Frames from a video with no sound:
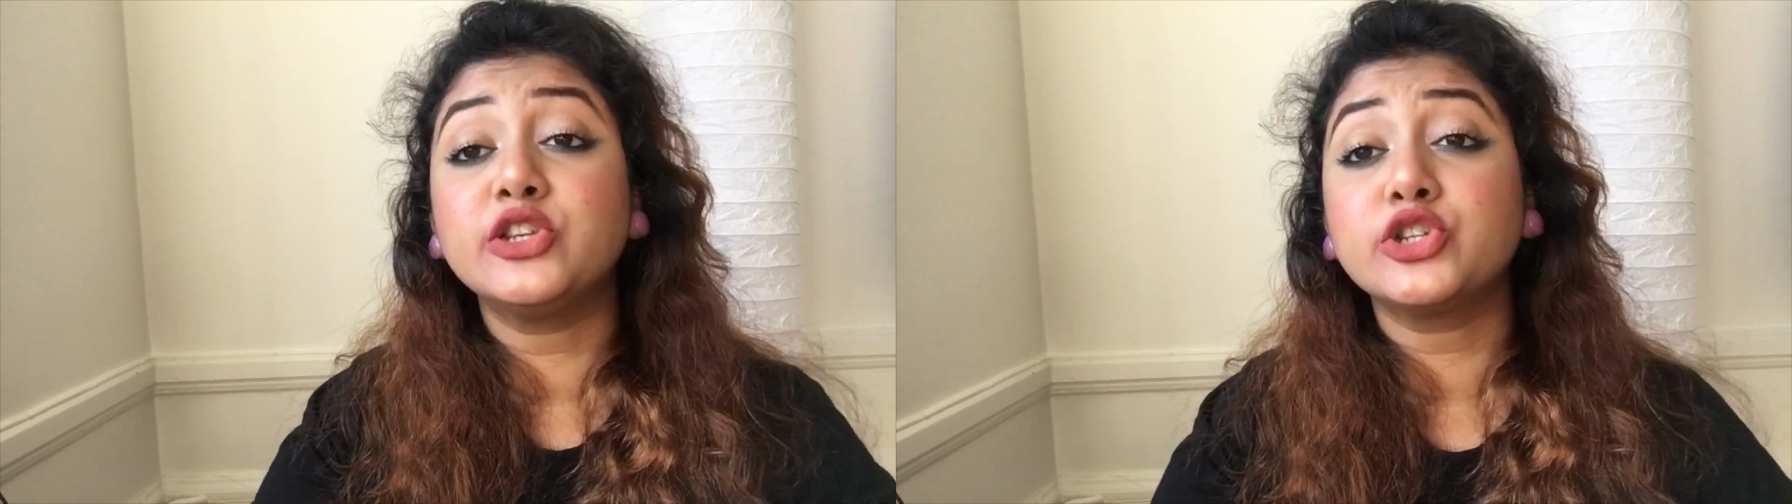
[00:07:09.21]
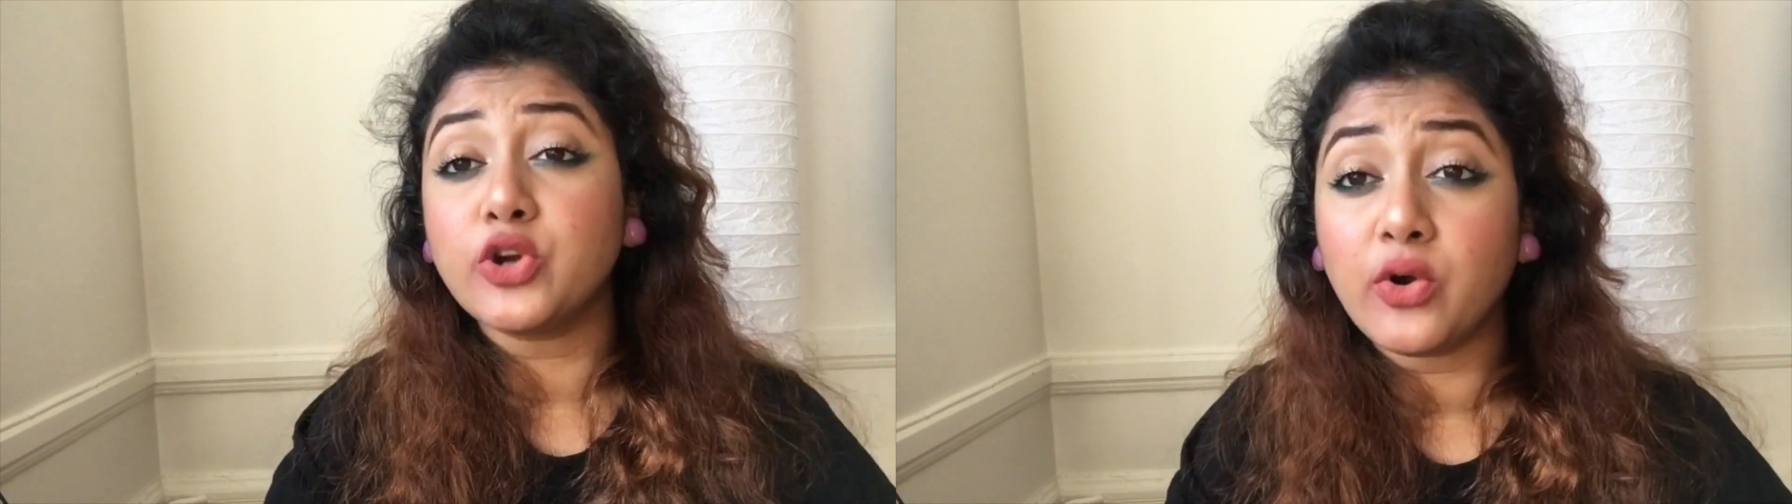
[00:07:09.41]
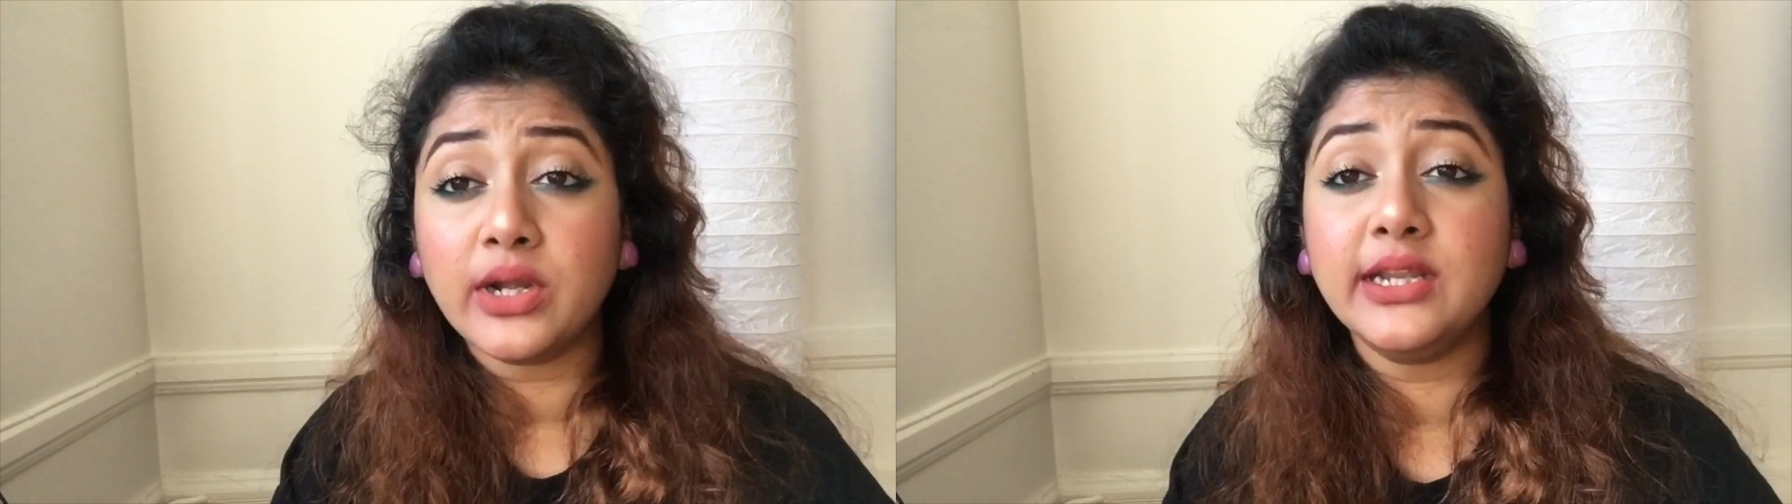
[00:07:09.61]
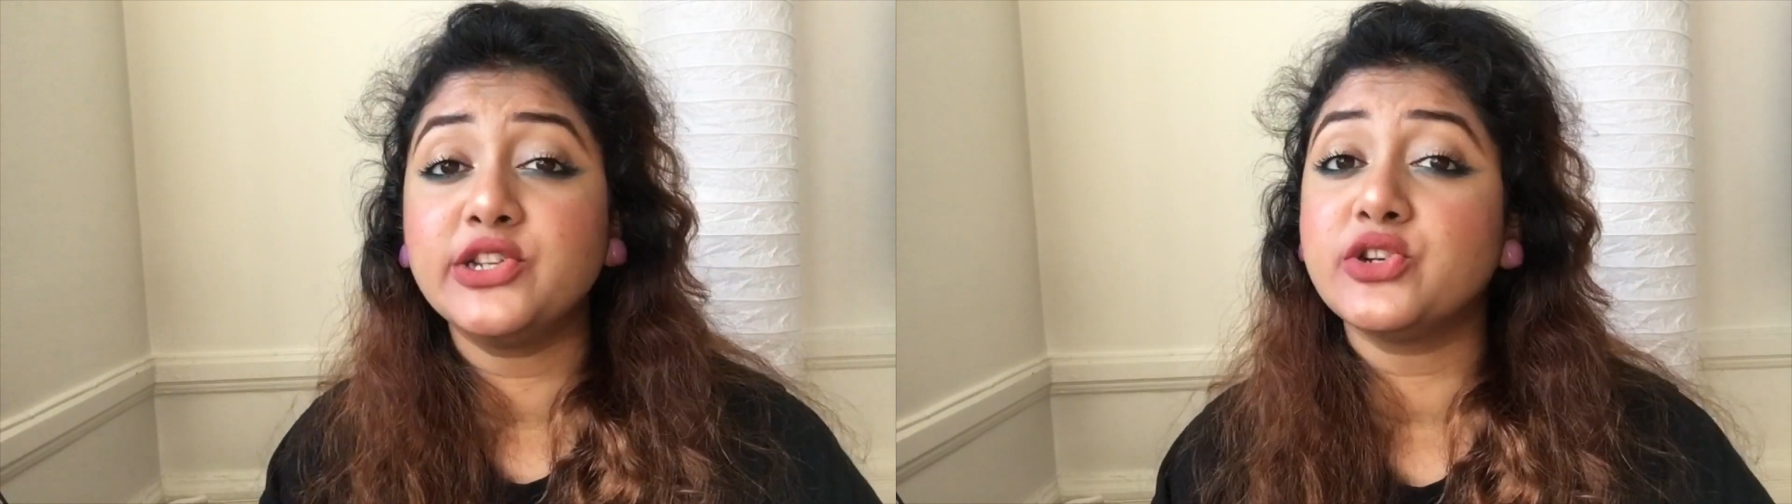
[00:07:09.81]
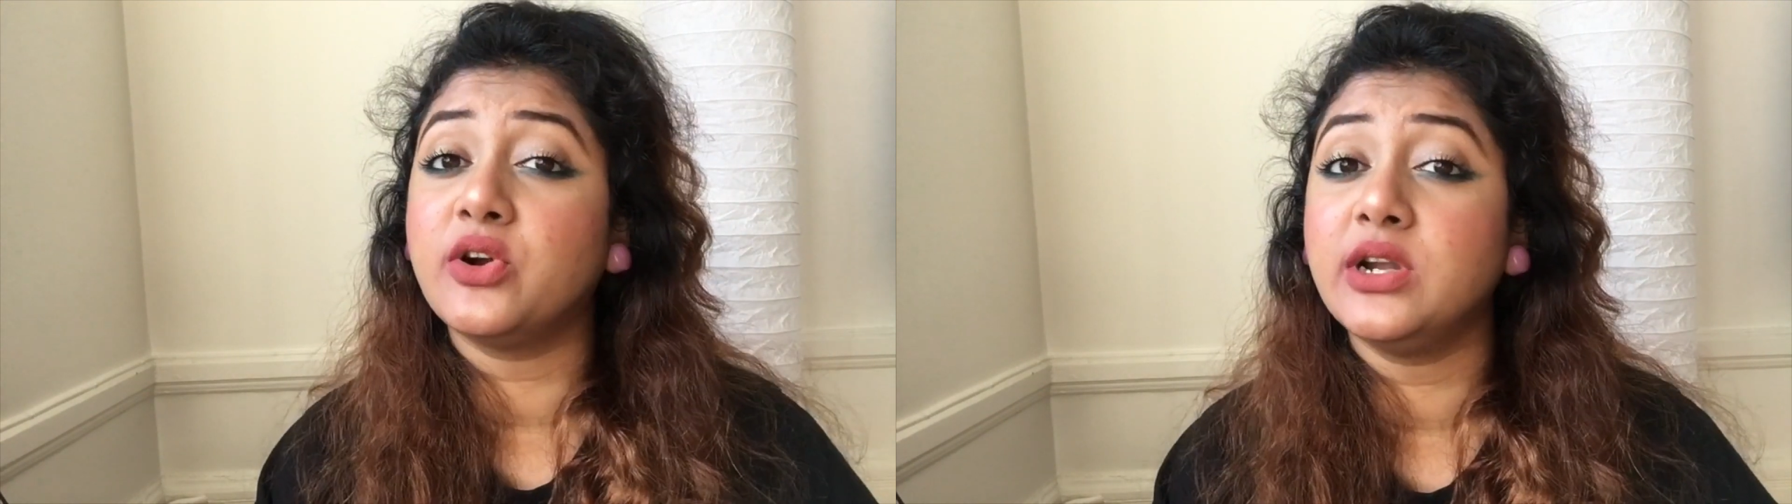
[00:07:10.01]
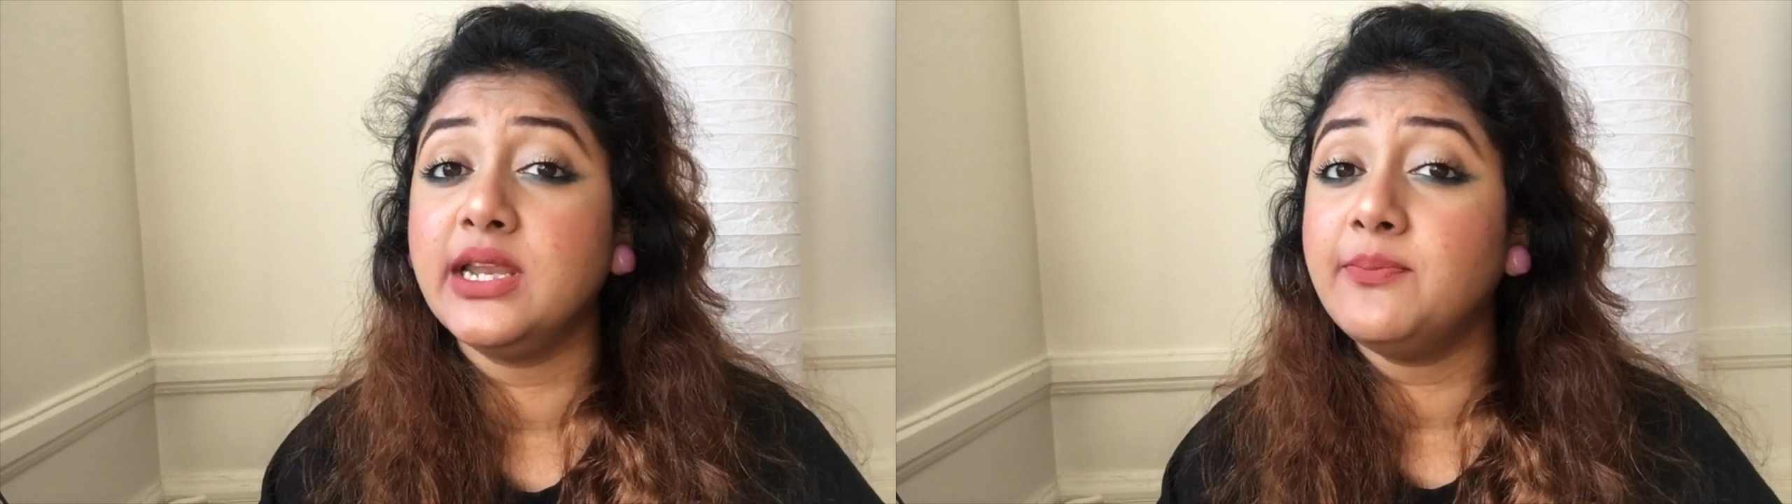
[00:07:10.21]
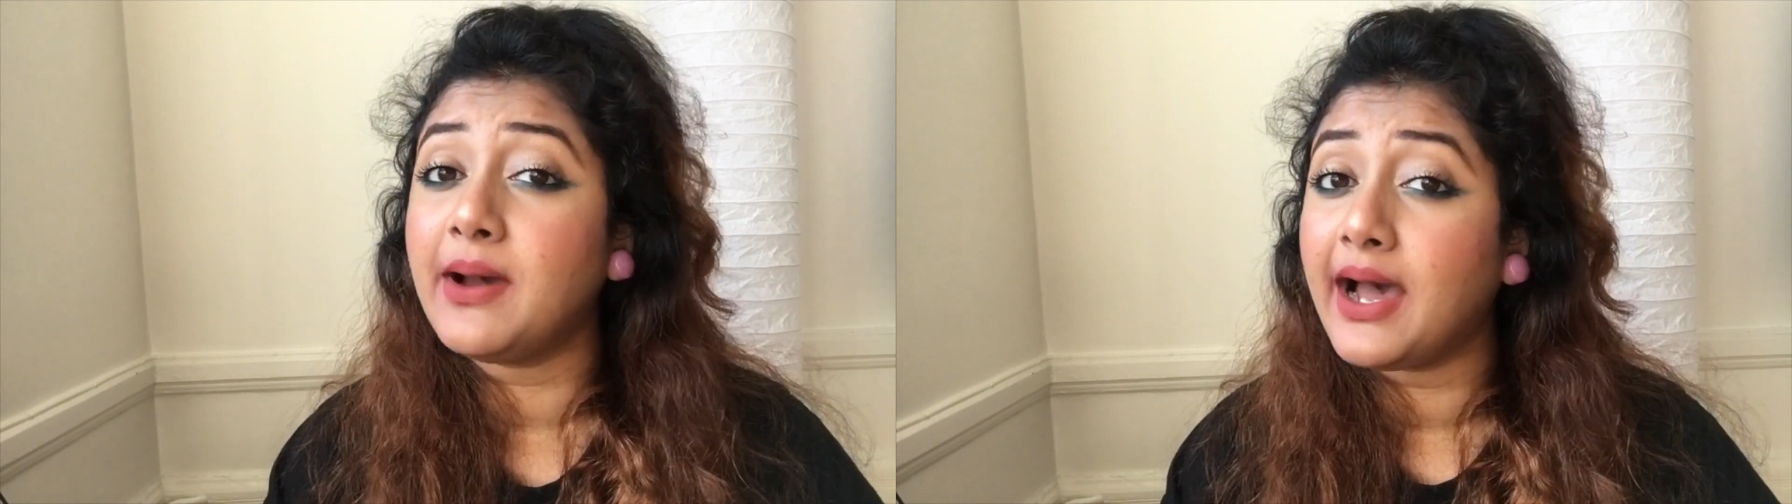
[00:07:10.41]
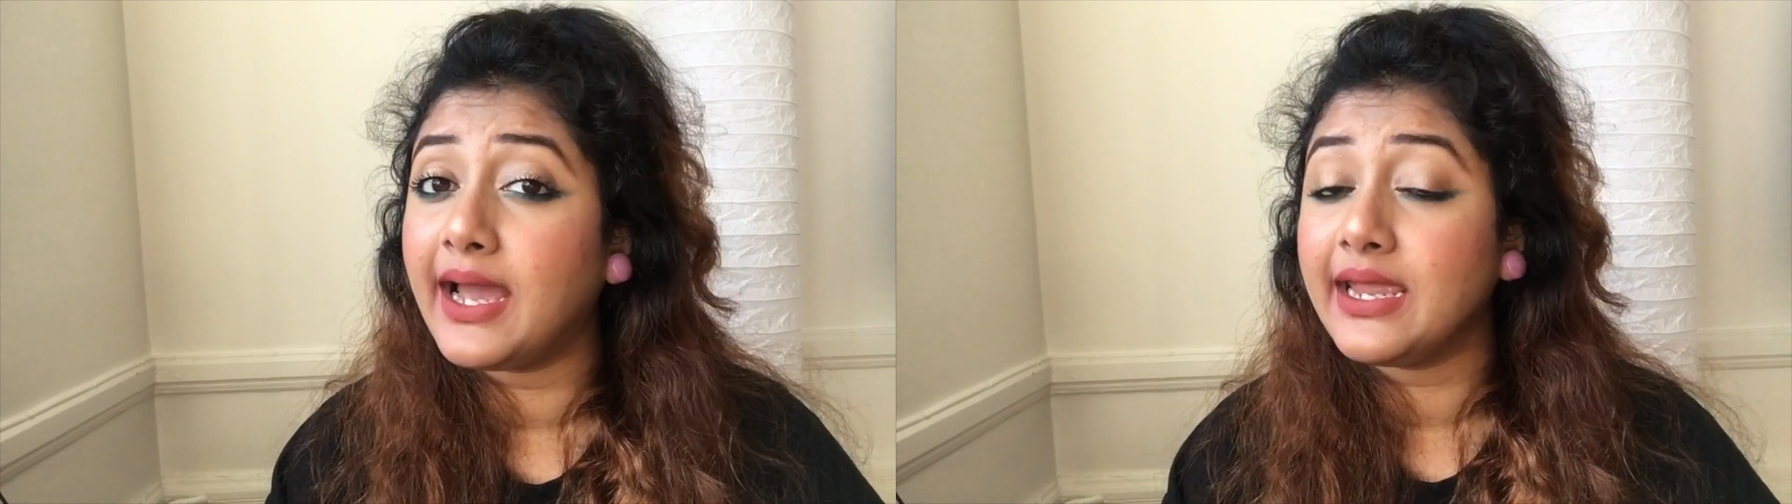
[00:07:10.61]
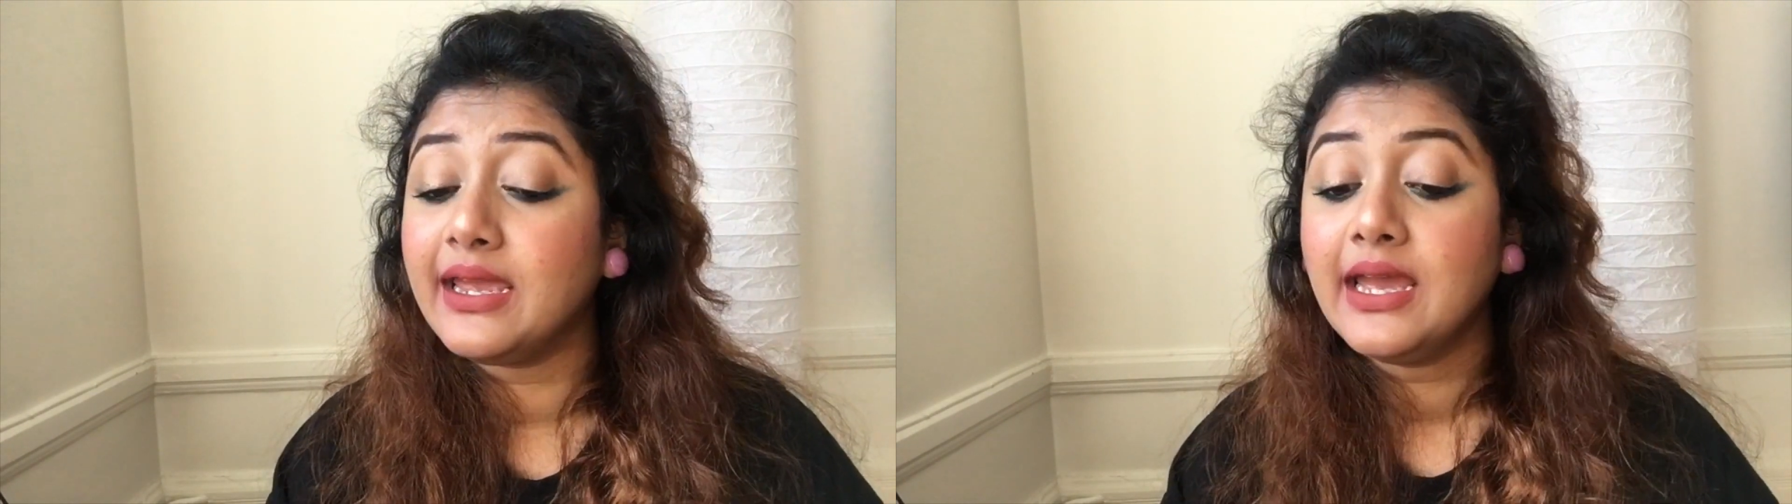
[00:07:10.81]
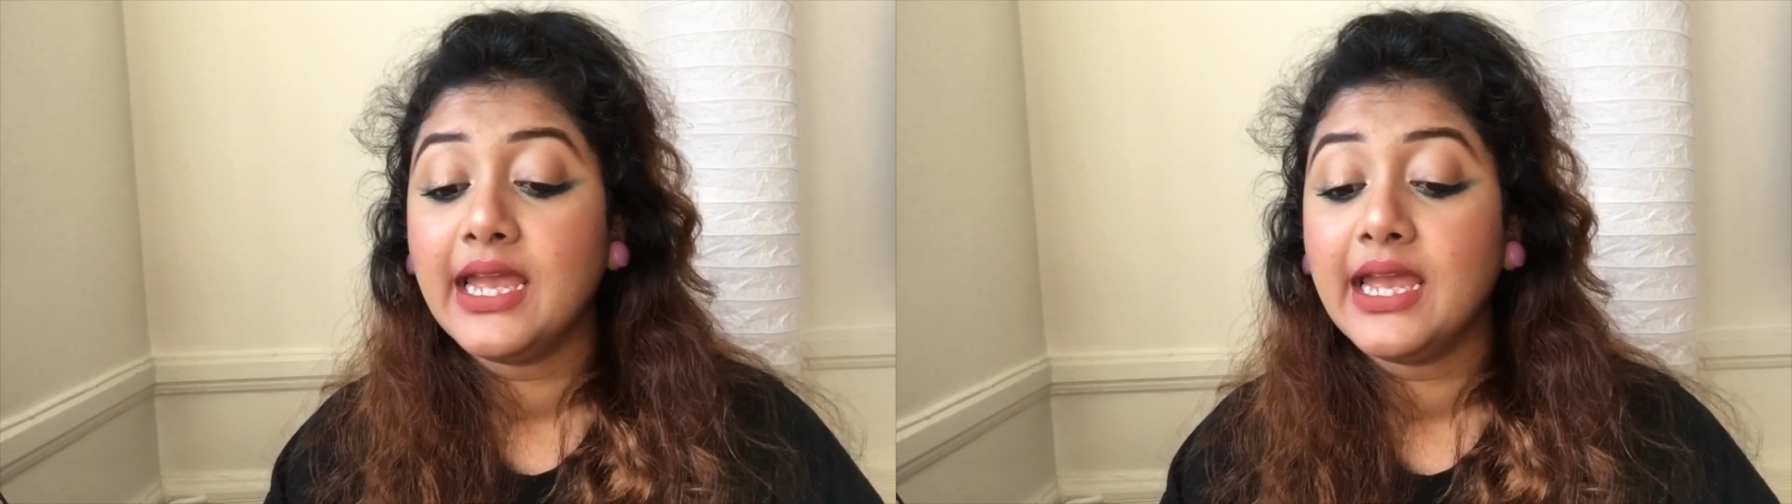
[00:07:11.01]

surely buy.